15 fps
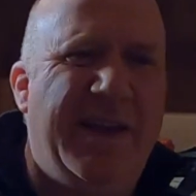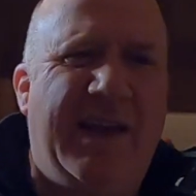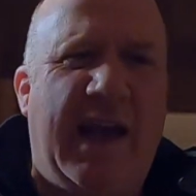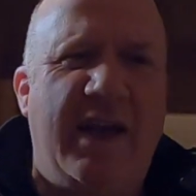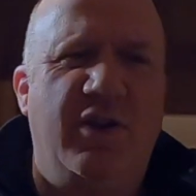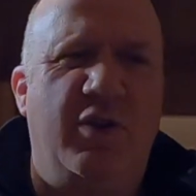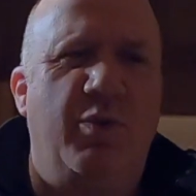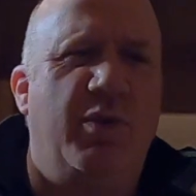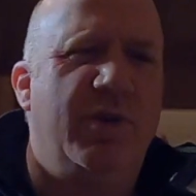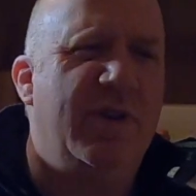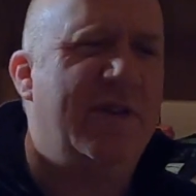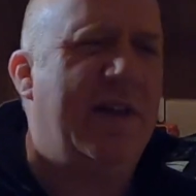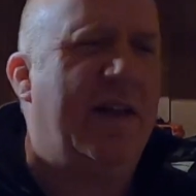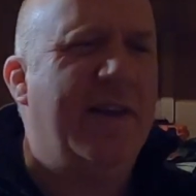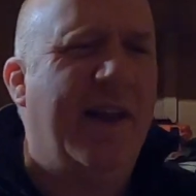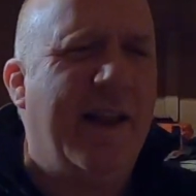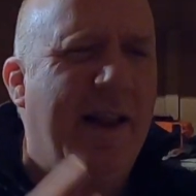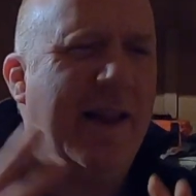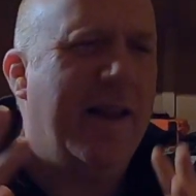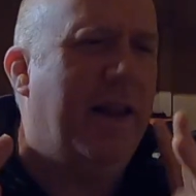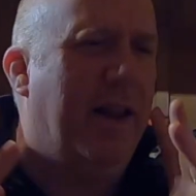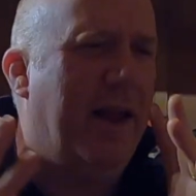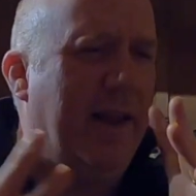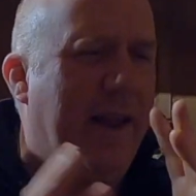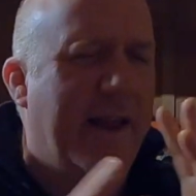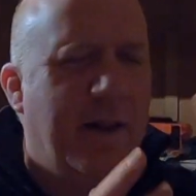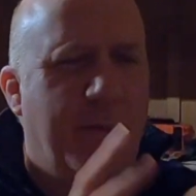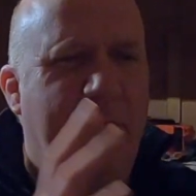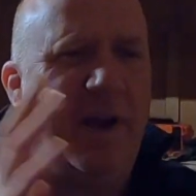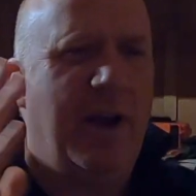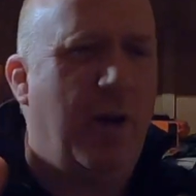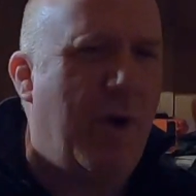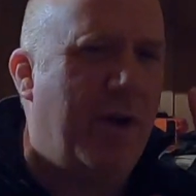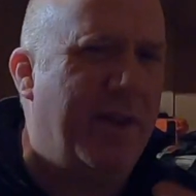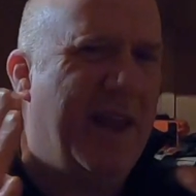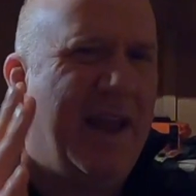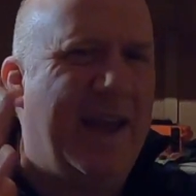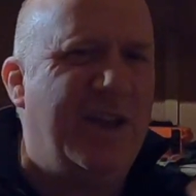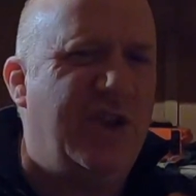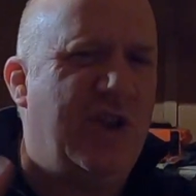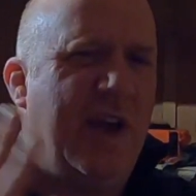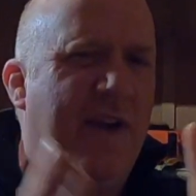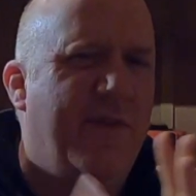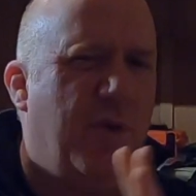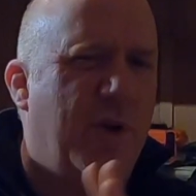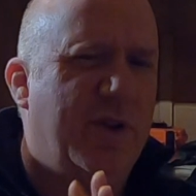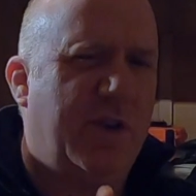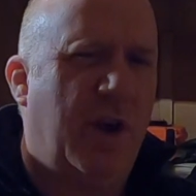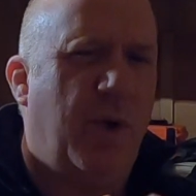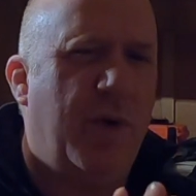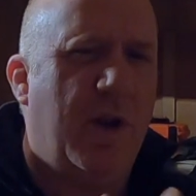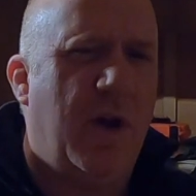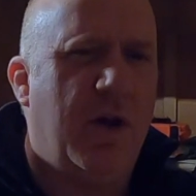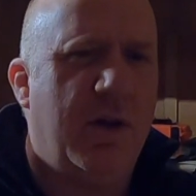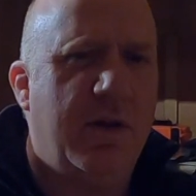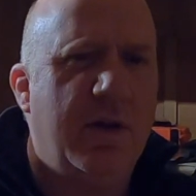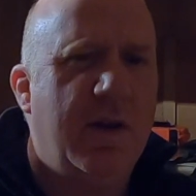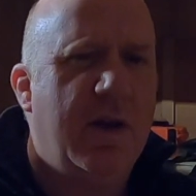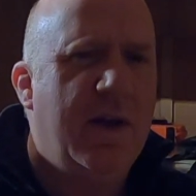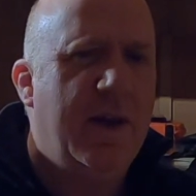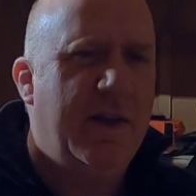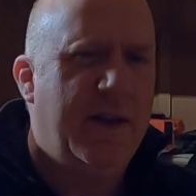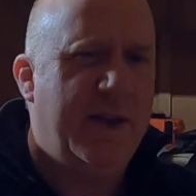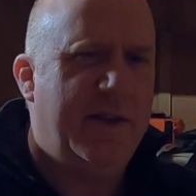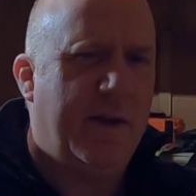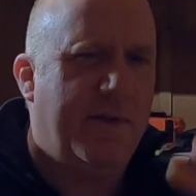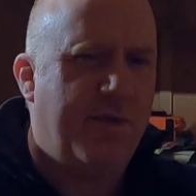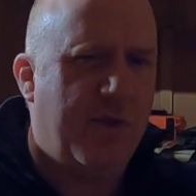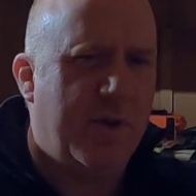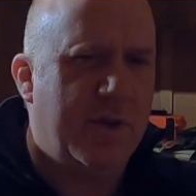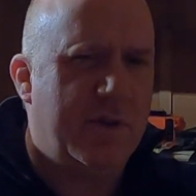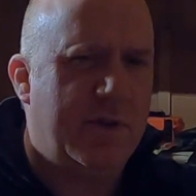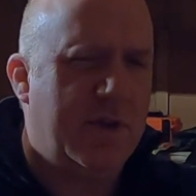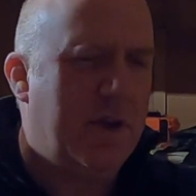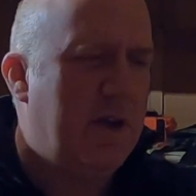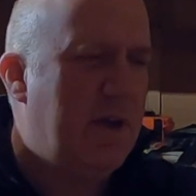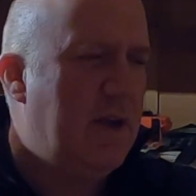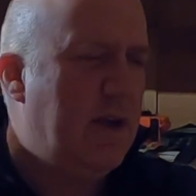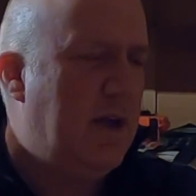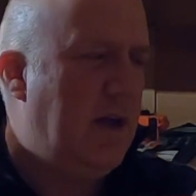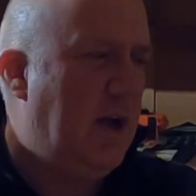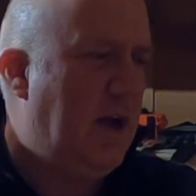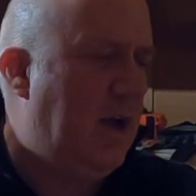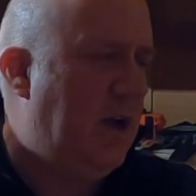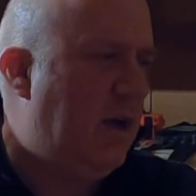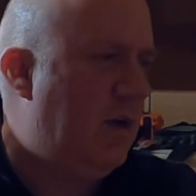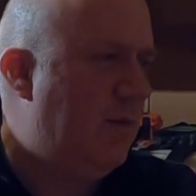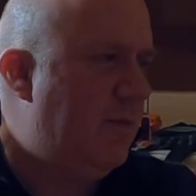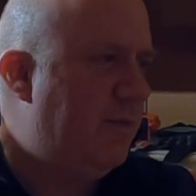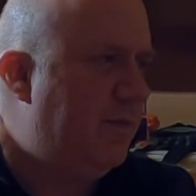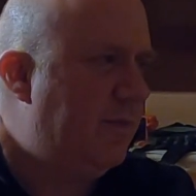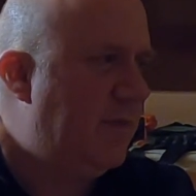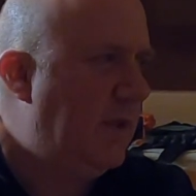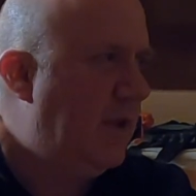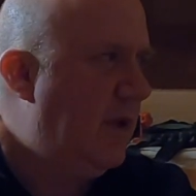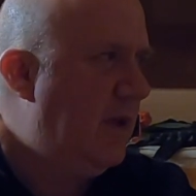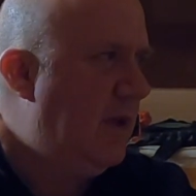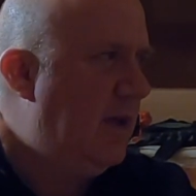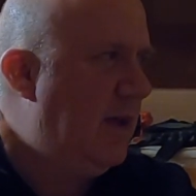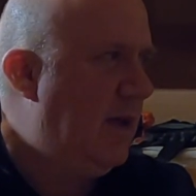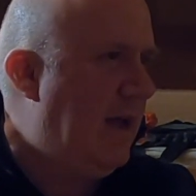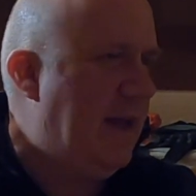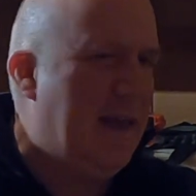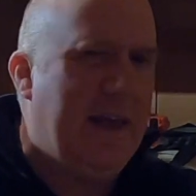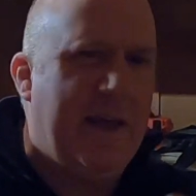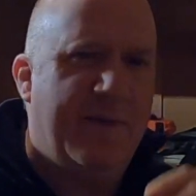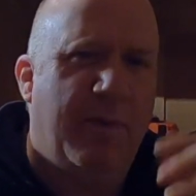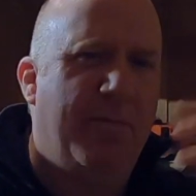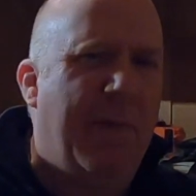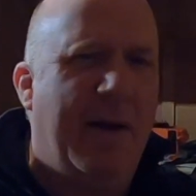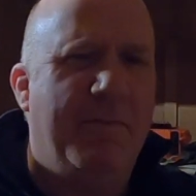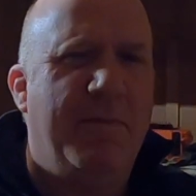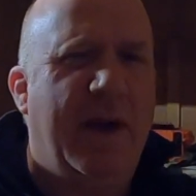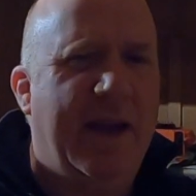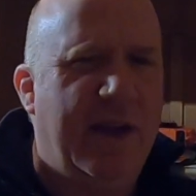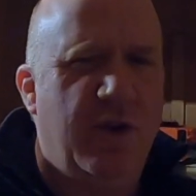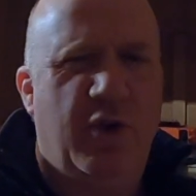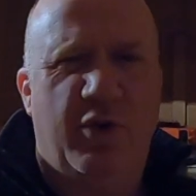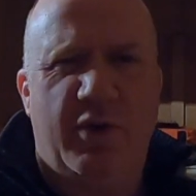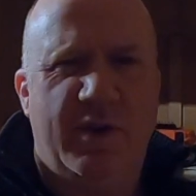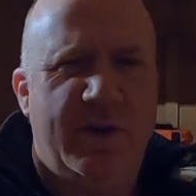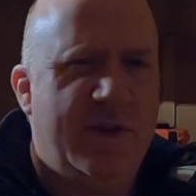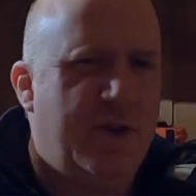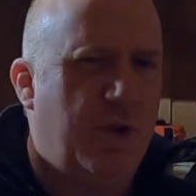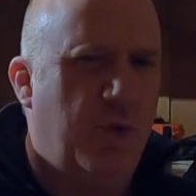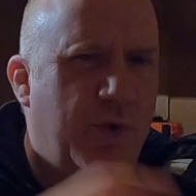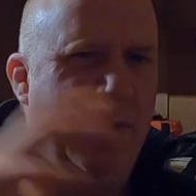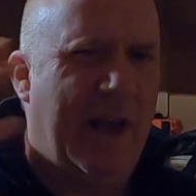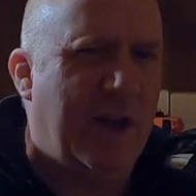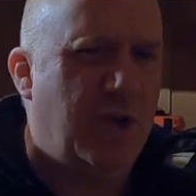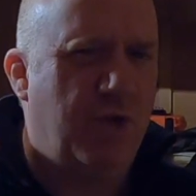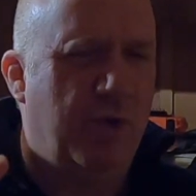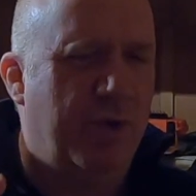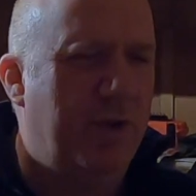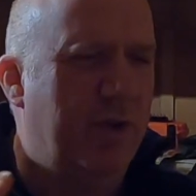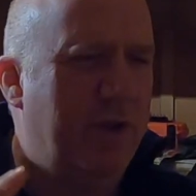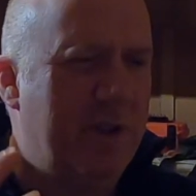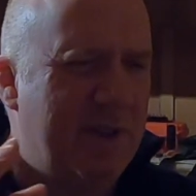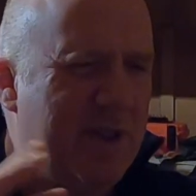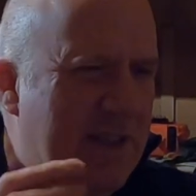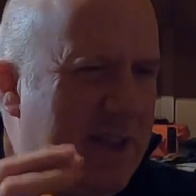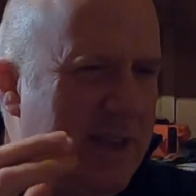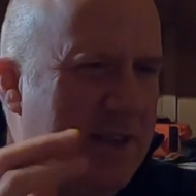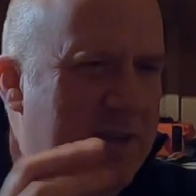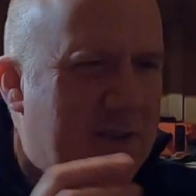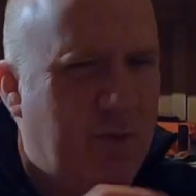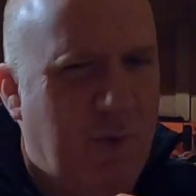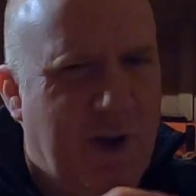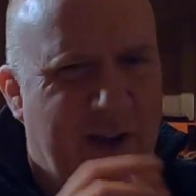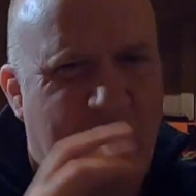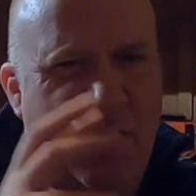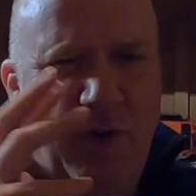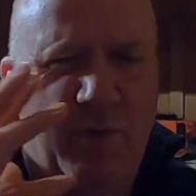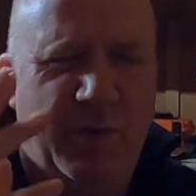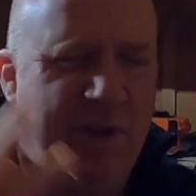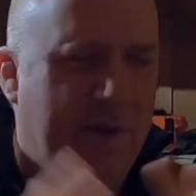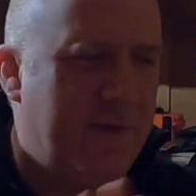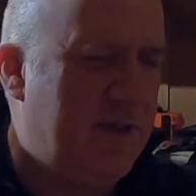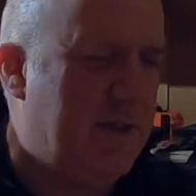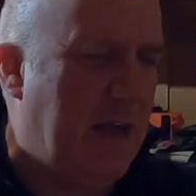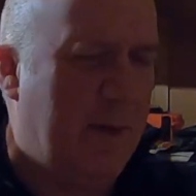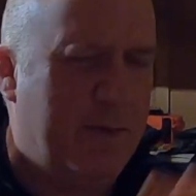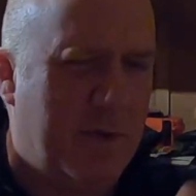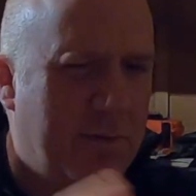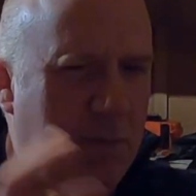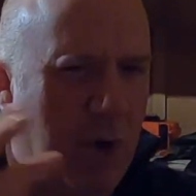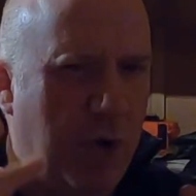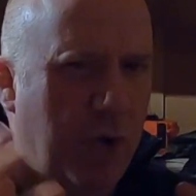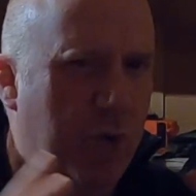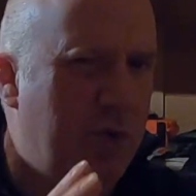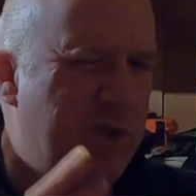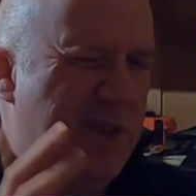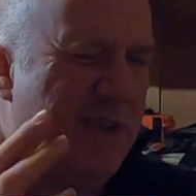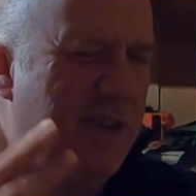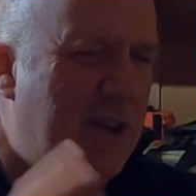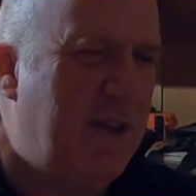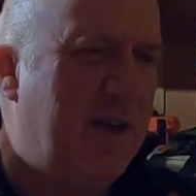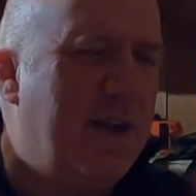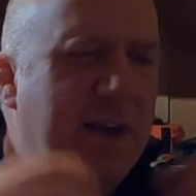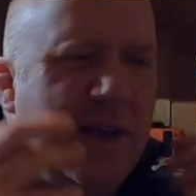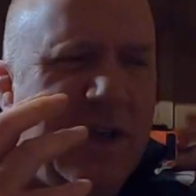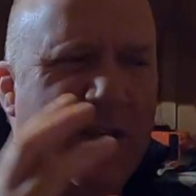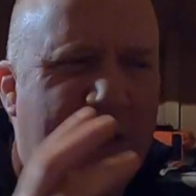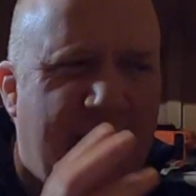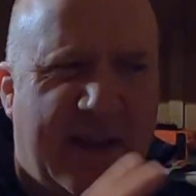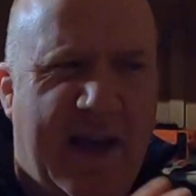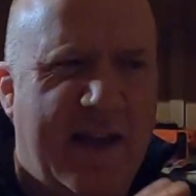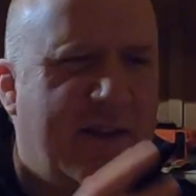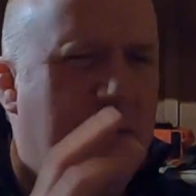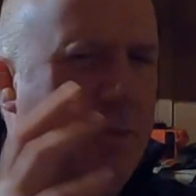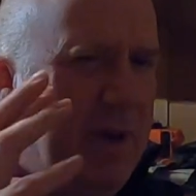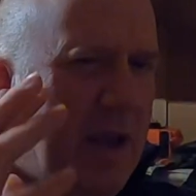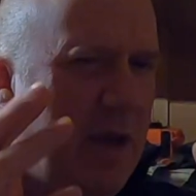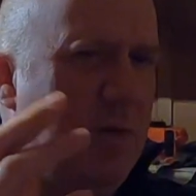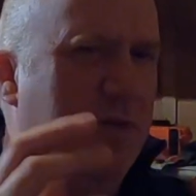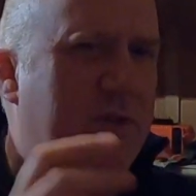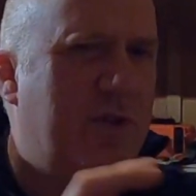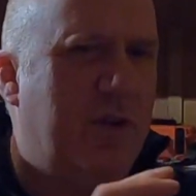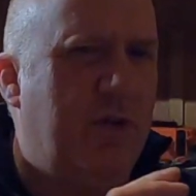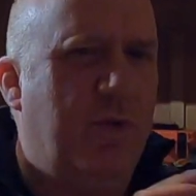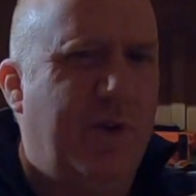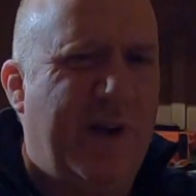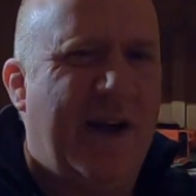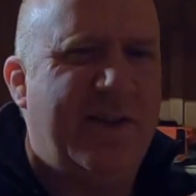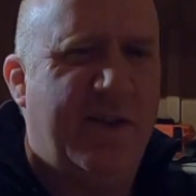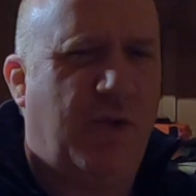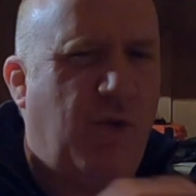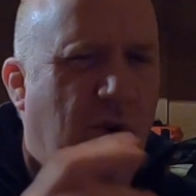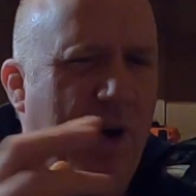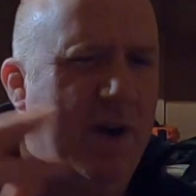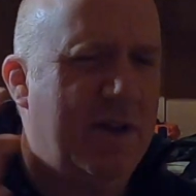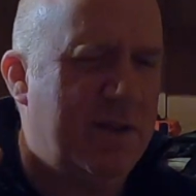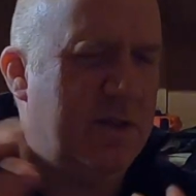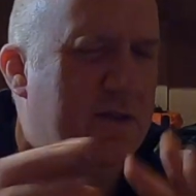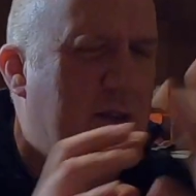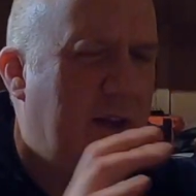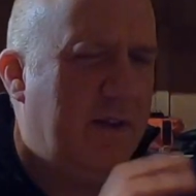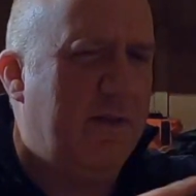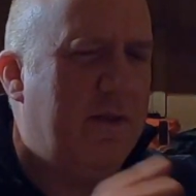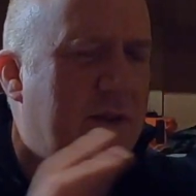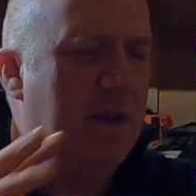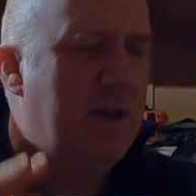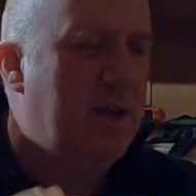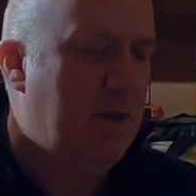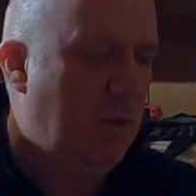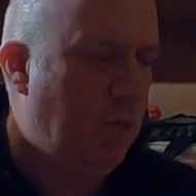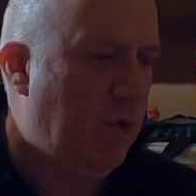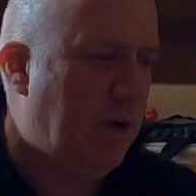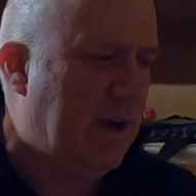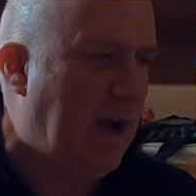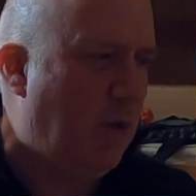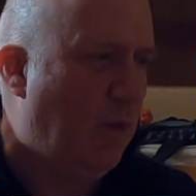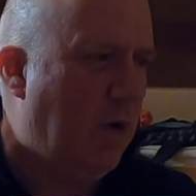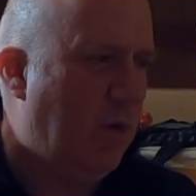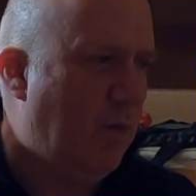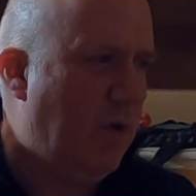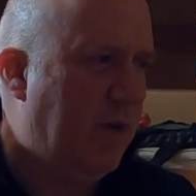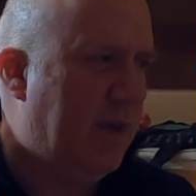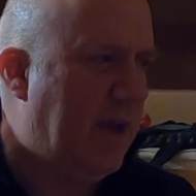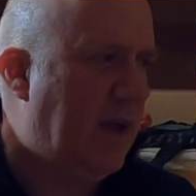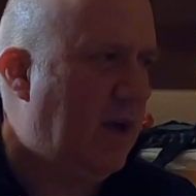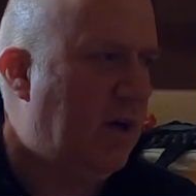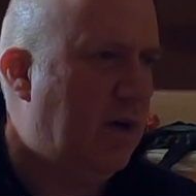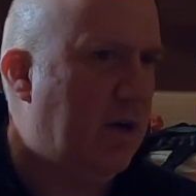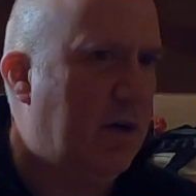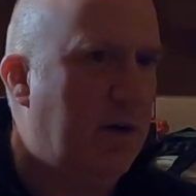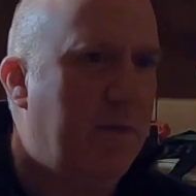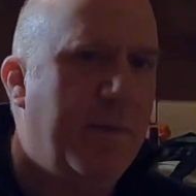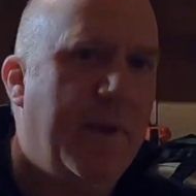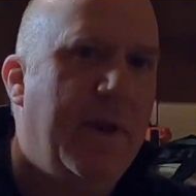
you get to understand a little, a little bit around the HF, what's going on, the different um, either man-made noises or natural noises, you know, different types of modes. You, you, you get to be able to categorize and, and work out what, what they are.